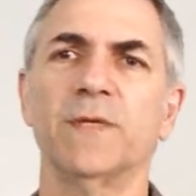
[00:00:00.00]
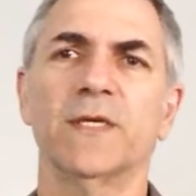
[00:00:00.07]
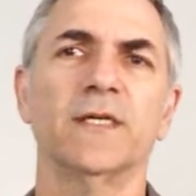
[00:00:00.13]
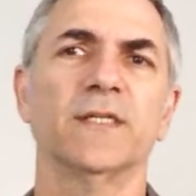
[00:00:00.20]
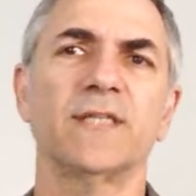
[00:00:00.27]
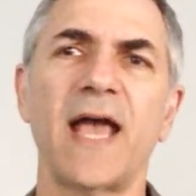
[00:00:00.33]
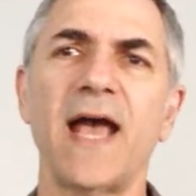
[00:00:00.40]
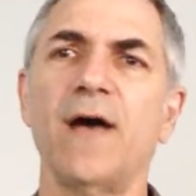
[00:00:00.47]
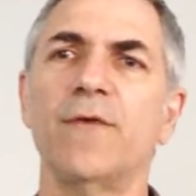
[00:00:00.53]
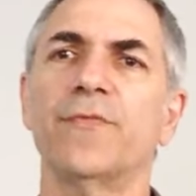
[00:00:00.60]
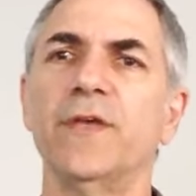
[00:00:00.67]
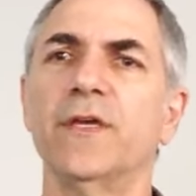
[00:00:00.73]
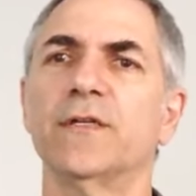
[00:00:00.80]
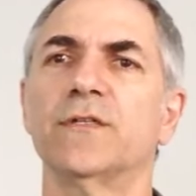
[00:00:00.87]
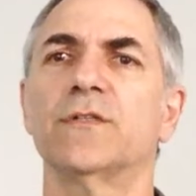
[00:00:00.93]
because how
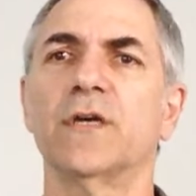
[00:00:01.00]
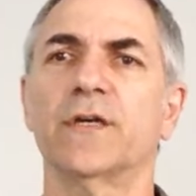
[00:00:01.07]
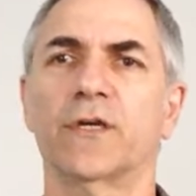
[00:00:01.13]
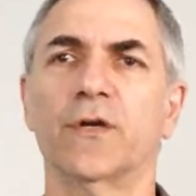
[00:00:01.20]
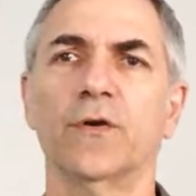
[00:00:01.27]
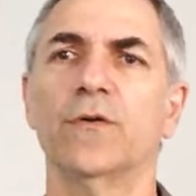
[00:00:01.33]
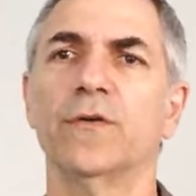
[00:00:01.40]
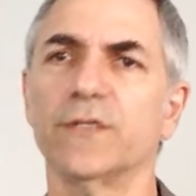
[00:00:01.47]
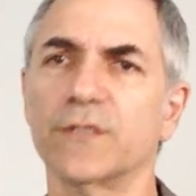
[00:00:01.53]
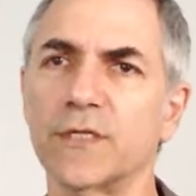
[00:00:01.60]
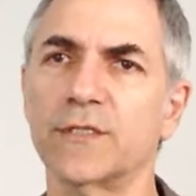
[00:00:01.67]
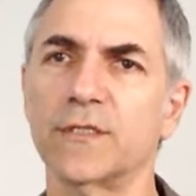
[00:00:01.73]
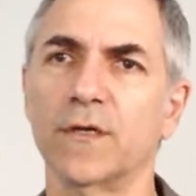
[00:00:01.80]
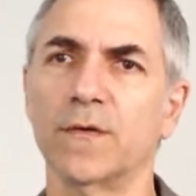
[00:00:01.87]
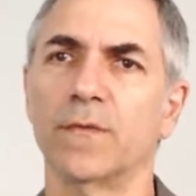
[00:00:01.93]
things occurred in
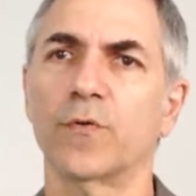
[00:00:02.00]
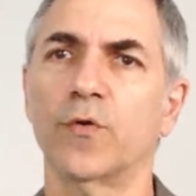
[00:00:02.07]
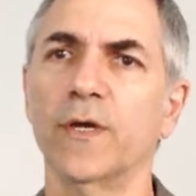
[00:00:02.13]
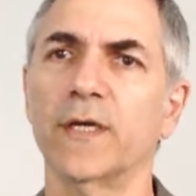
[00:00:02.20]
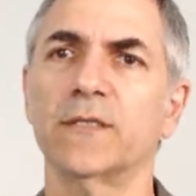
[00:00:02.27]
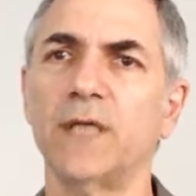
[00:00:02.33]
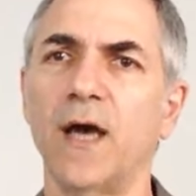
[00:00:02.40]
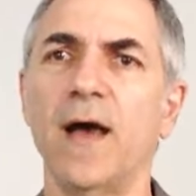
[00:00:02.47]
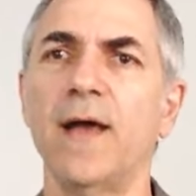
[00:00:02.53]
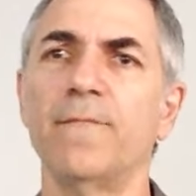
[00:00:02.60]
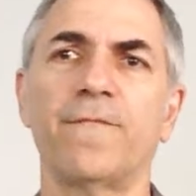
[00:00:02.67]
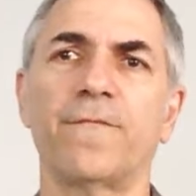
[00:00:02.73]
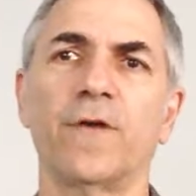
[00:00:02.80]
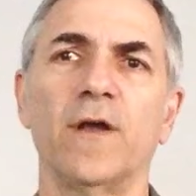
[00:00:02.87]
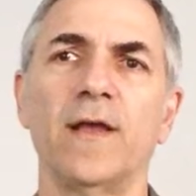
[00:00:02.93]
such a quick time
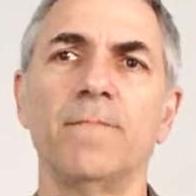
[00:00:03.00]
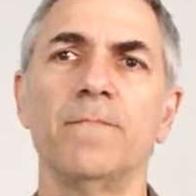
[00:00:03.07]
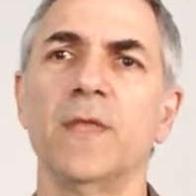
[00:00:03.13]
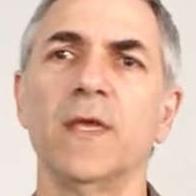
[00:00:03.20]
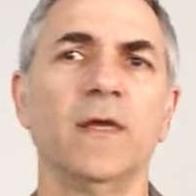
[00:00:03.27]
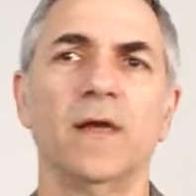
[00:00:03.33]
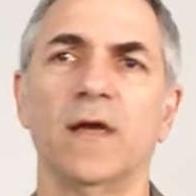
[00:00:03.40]
frame,